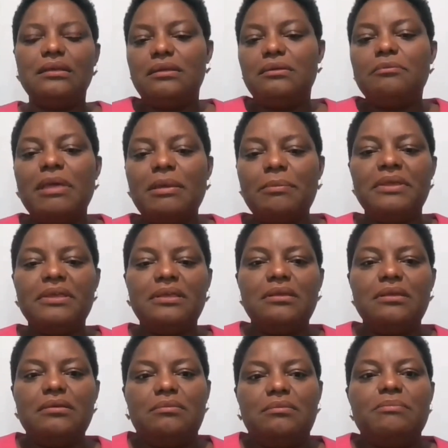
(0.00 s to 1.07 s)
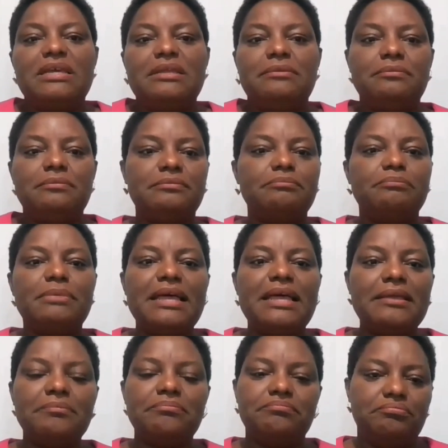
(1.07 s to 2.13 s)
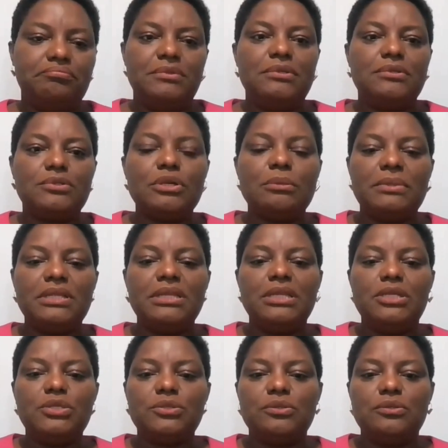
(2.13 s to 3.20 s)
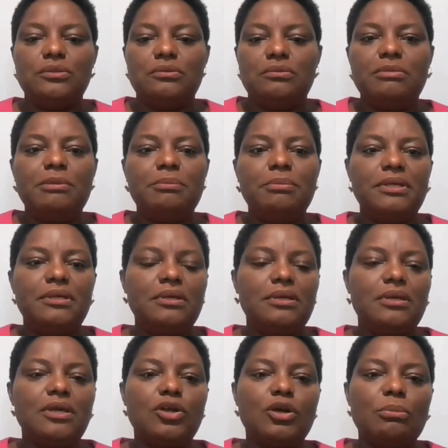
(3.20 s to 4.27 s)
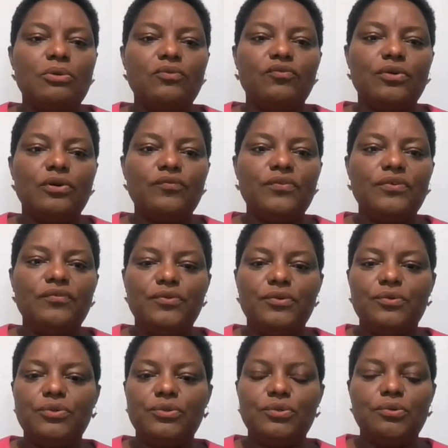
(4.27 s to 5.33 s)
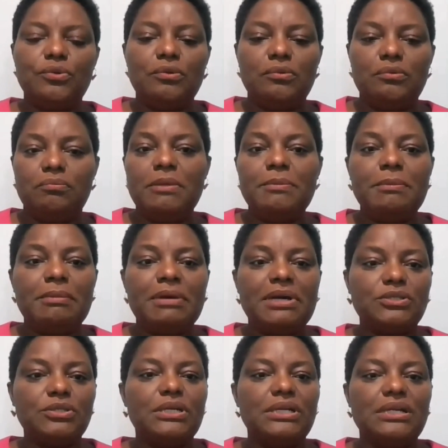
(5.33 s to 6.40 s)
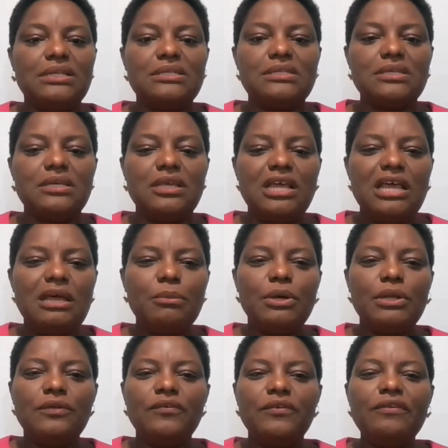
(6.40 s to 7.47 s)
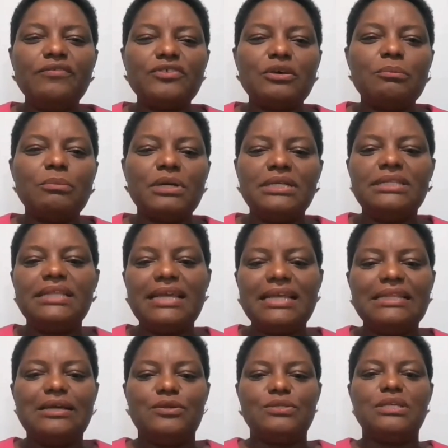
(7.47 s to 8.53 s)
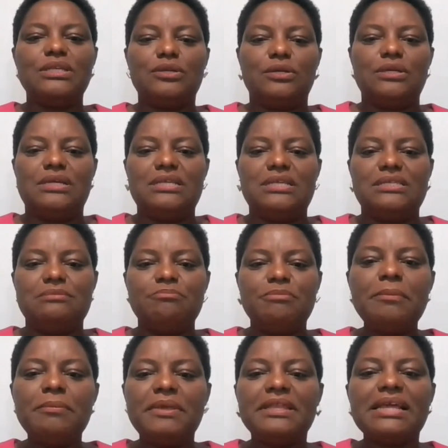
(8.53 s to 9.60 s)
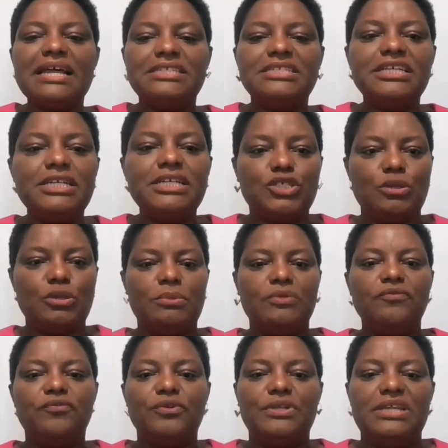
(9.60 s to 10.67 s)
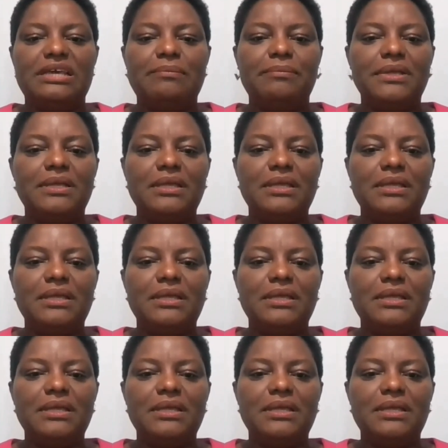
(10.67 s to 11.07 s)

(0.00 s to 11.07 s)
maybe it might buy something little, maybe a cup of coffee if you go to maybe McDonald's. But you give somebody $10,000, maybe it can change something for them.